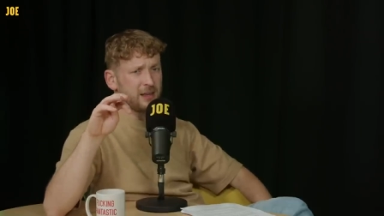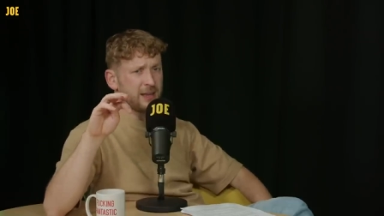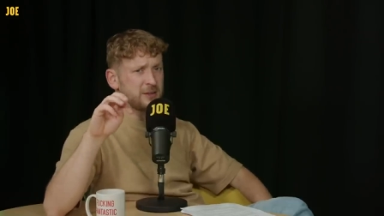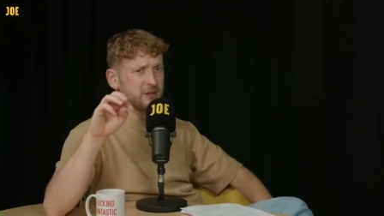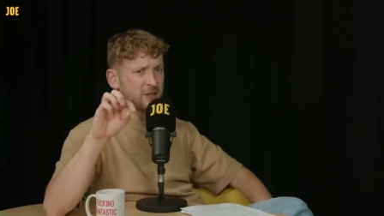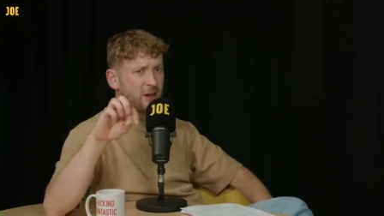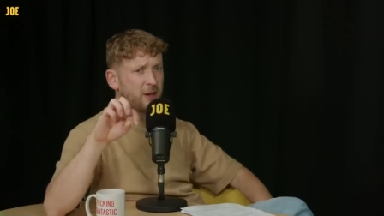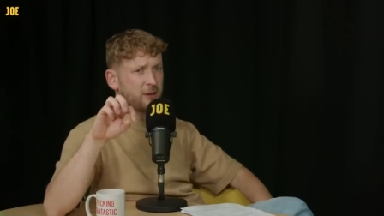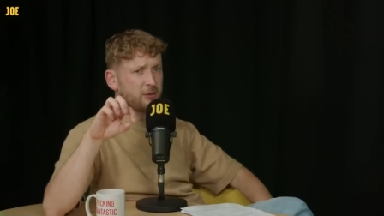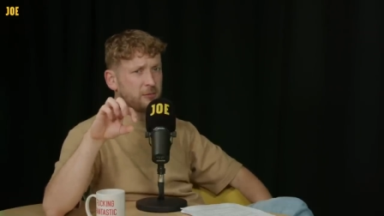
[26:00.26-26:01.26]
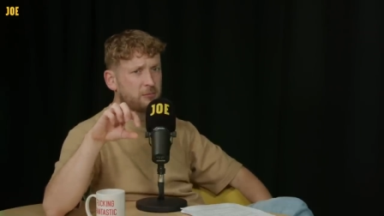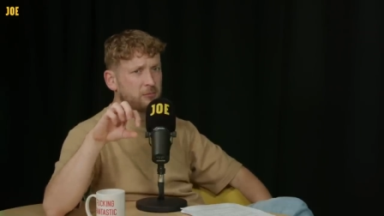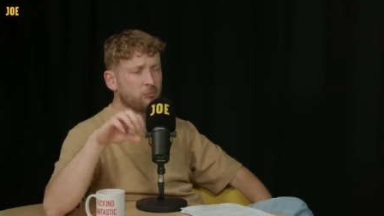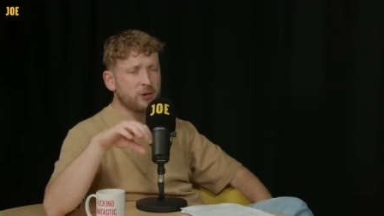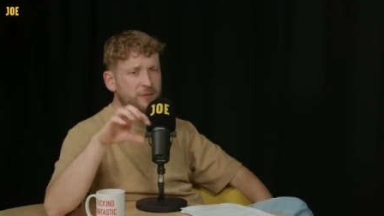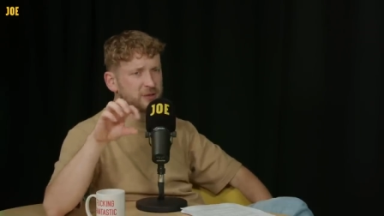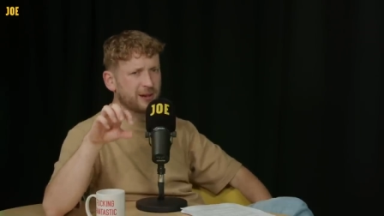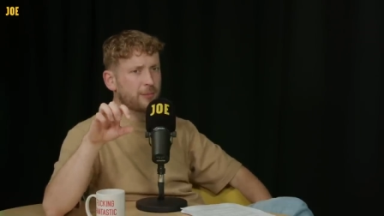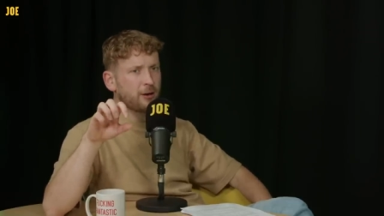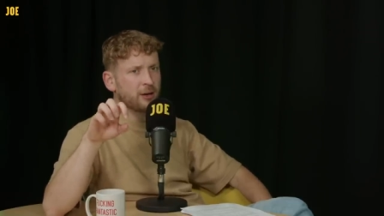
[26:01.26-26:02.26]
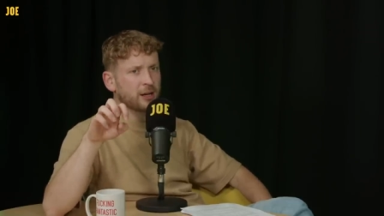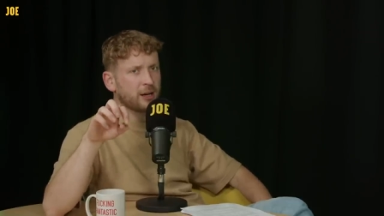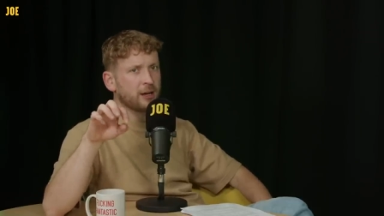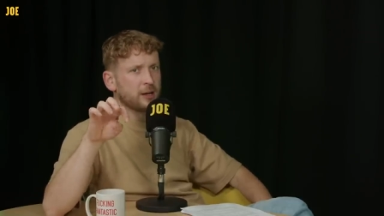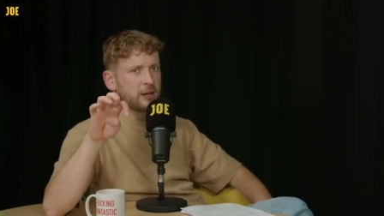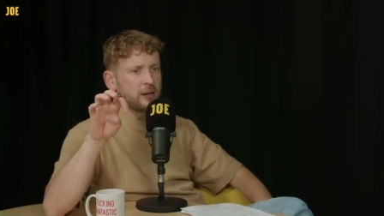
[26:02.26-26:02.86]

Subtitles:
in certain rivers in America